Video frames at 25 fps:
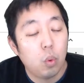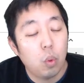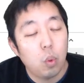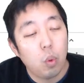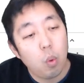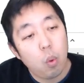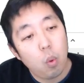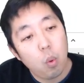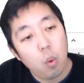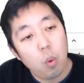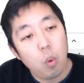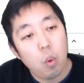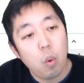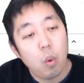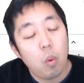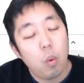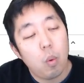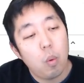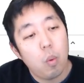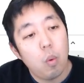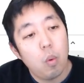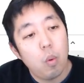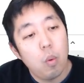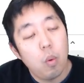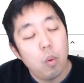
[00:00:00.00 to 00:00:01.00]

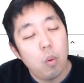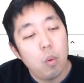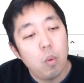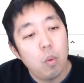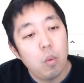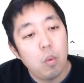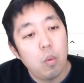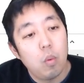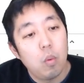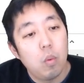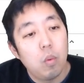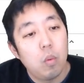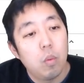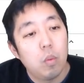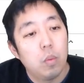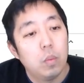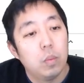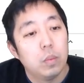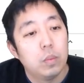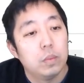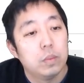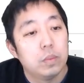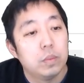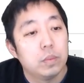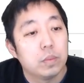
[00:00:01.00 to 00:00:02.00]

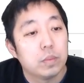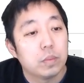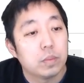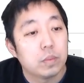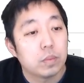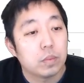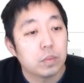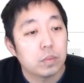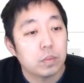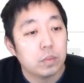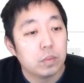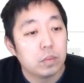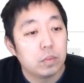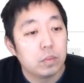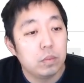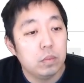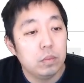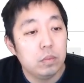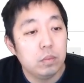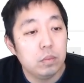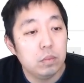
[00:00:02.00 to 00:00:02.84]
[no speech]